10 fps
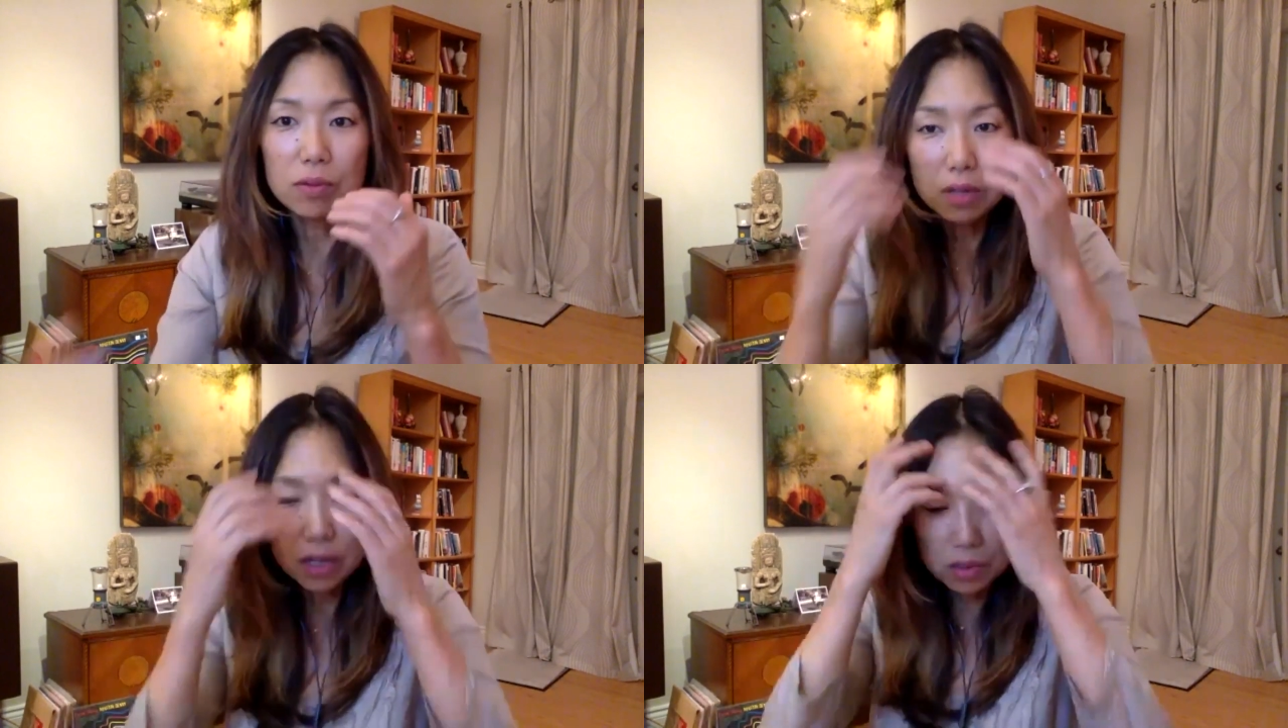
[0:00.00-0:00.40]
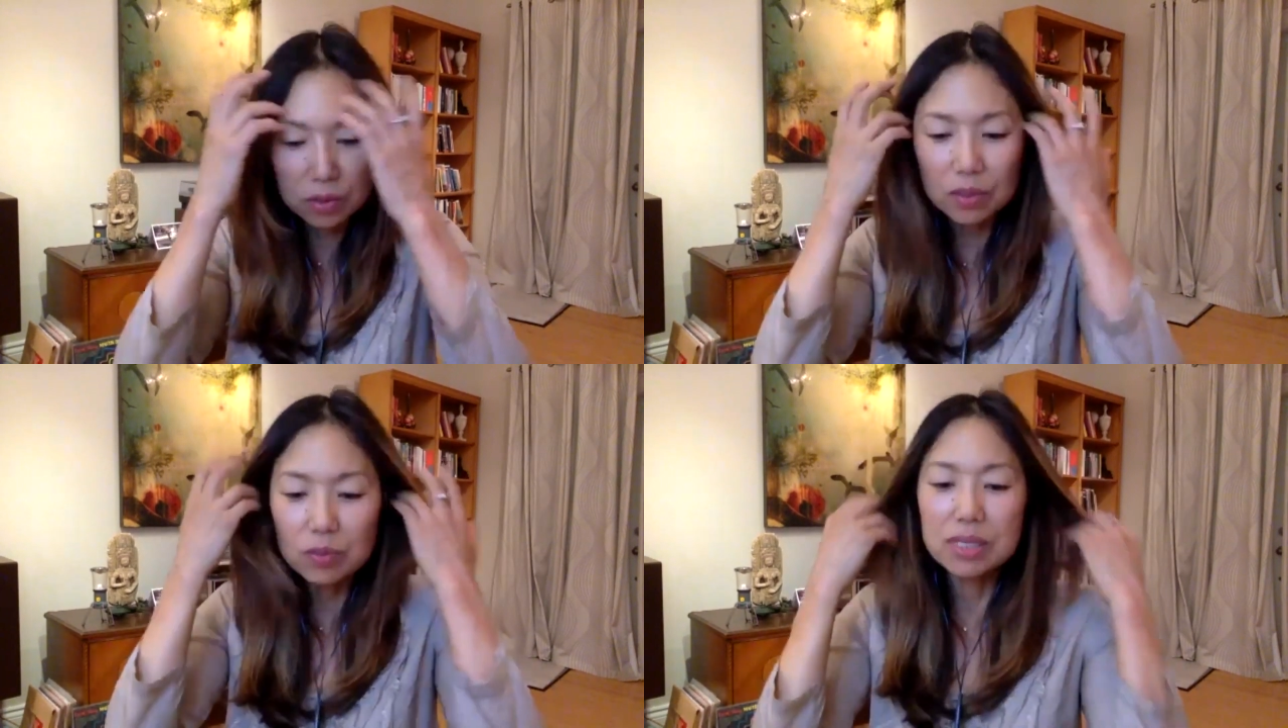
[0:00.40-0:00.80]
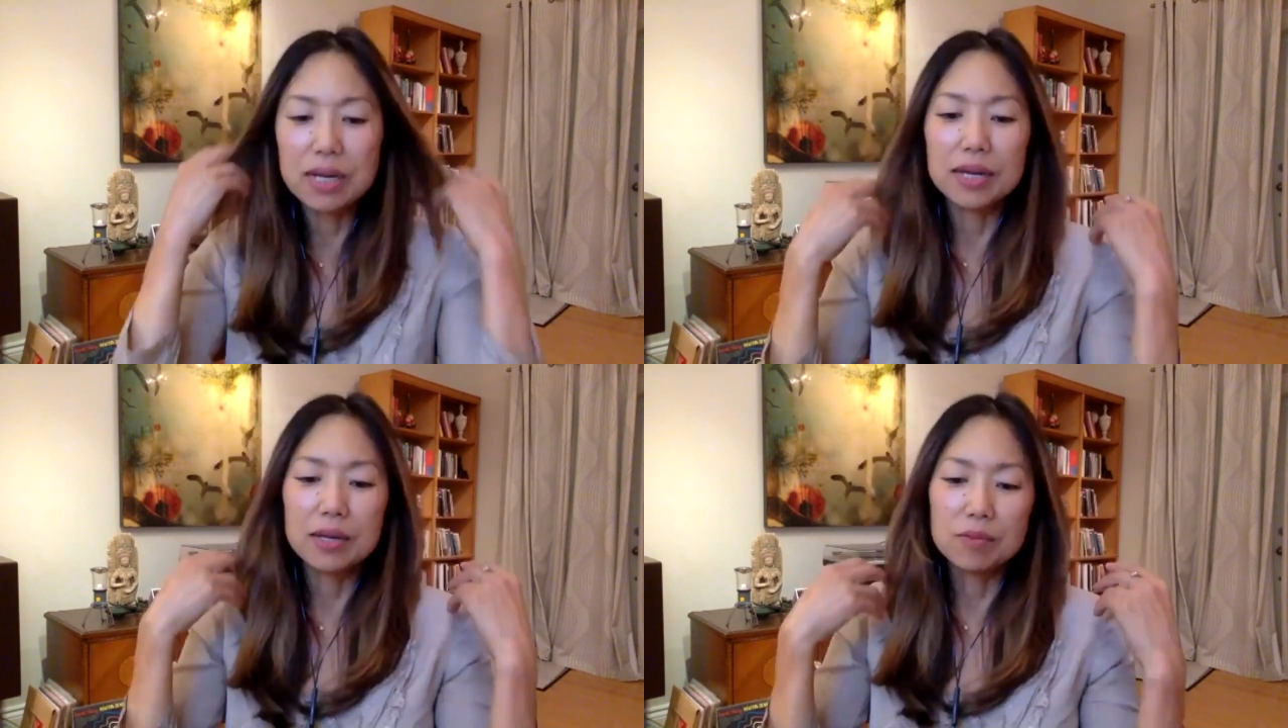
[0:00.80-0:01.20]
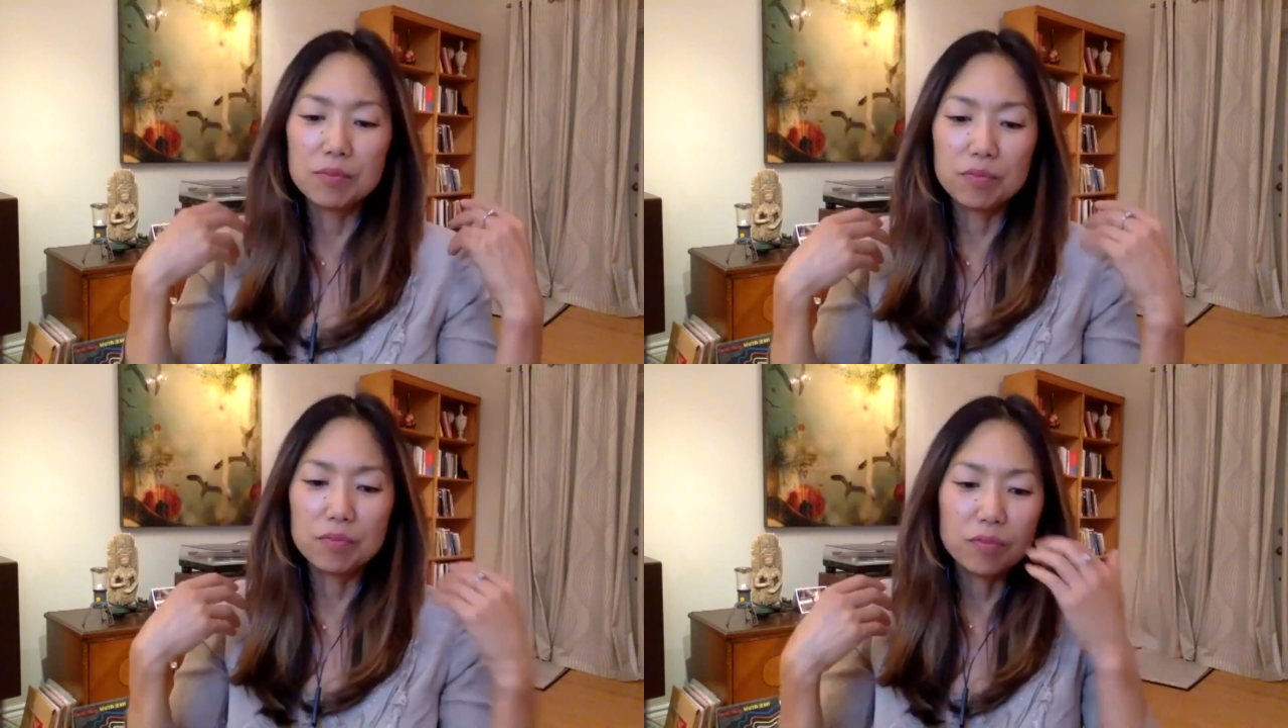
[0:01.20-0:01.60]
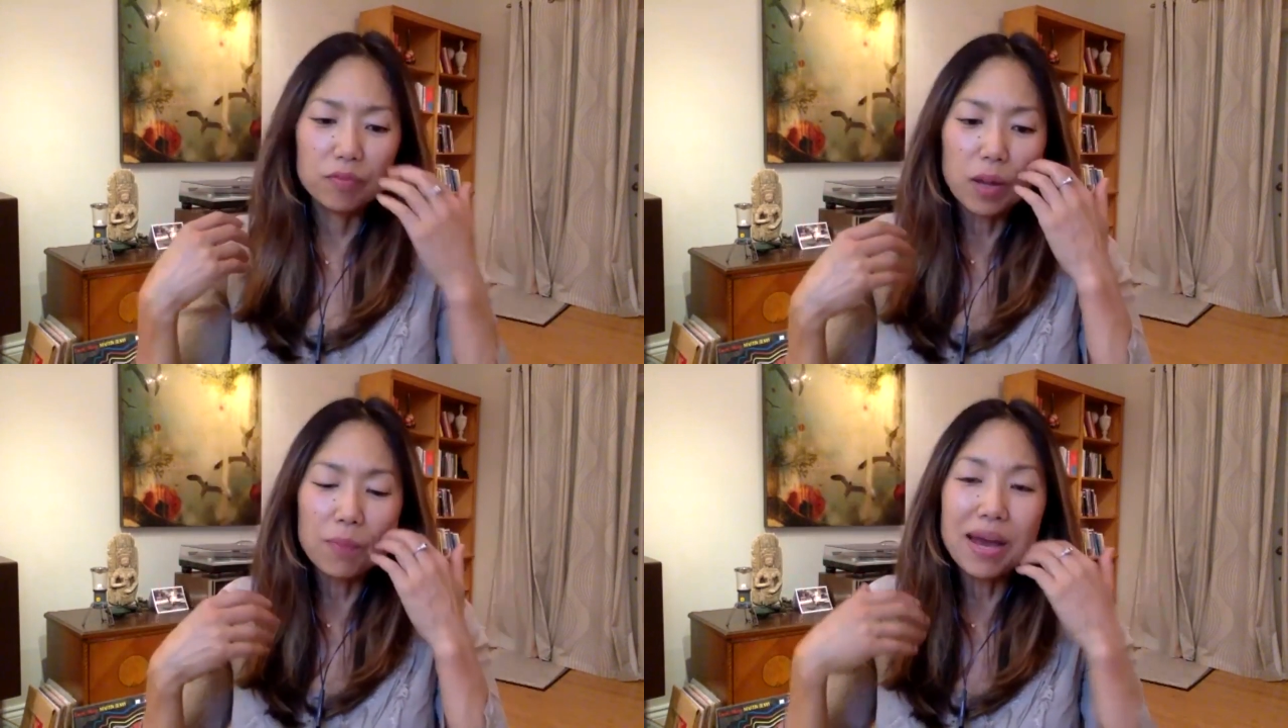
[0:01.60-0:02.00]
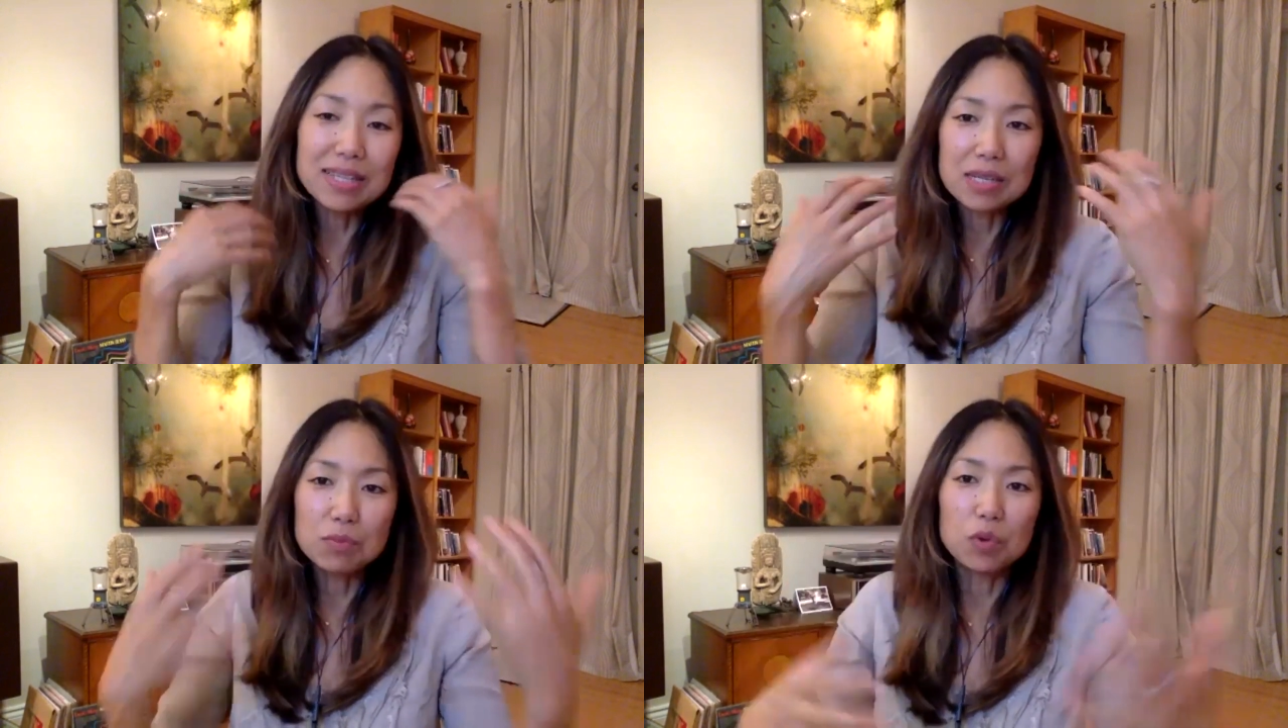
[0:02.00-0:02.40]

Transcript: not only was I amassing